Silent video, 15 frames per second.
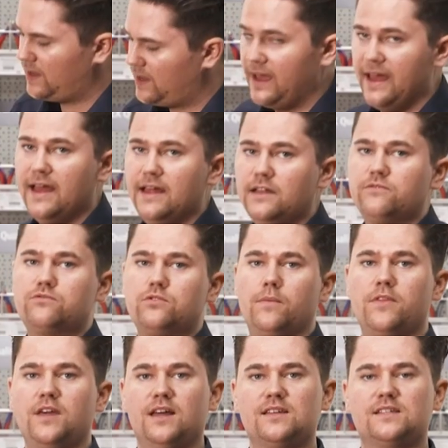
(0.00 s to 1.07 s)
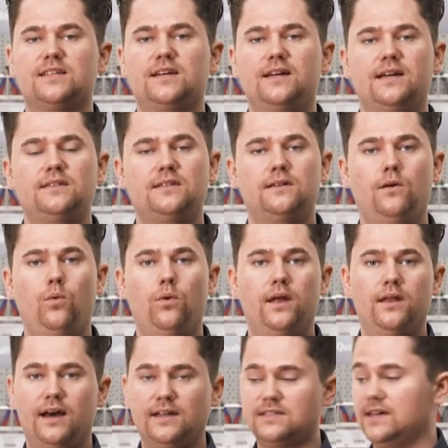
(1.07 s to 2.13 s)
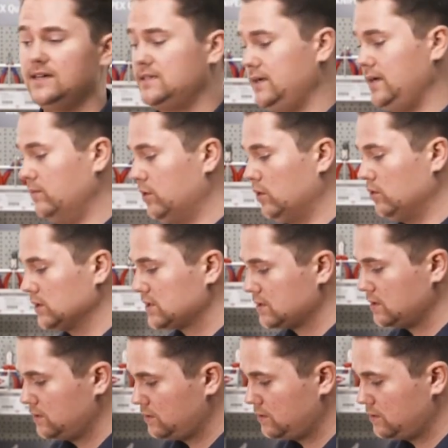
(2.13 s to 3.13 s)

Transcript: and from the other side when untightening bolts.